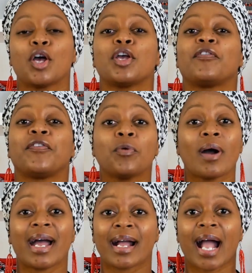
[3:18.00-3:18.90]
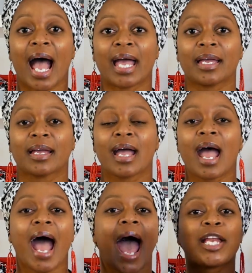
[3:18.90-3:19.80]
If you are a guy,
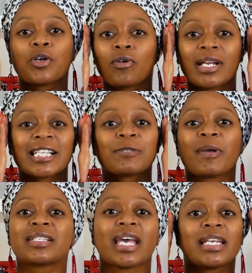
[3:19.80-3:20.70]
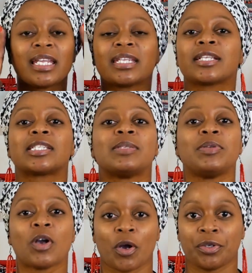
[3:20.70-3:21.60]
I don't expect anything to
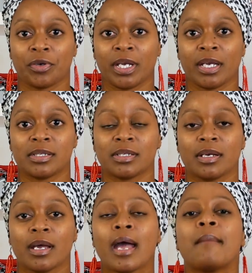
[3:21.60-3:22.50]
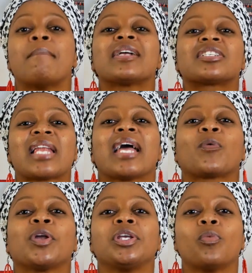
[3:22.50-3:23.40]
be on your head. Much like
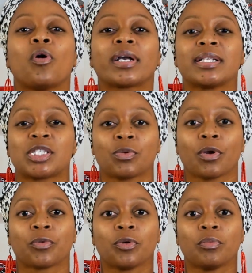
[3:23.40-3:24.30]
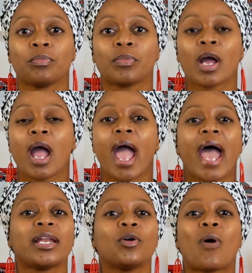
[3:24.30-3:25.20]
when you walk into a room
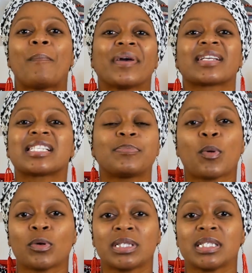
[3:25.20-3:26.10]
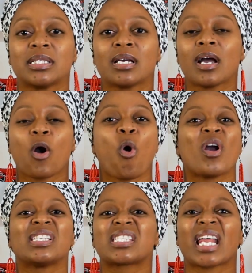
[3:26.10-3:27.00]
and you apere spoti or
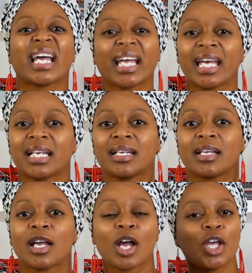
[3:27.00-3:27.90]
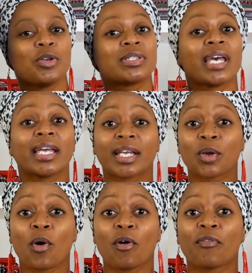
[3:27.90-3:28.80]
istrachel, you take it
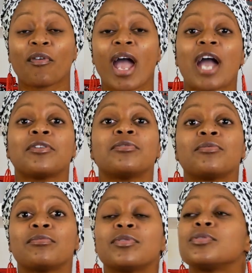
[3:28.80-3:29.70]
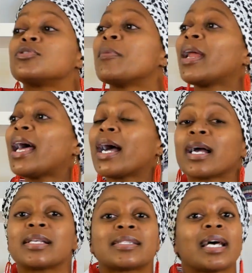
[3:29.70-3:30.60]
off and you
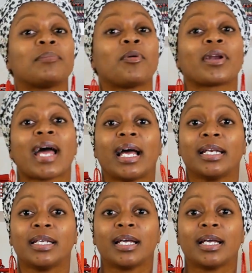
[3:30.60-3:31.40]
dumelang sanbonan.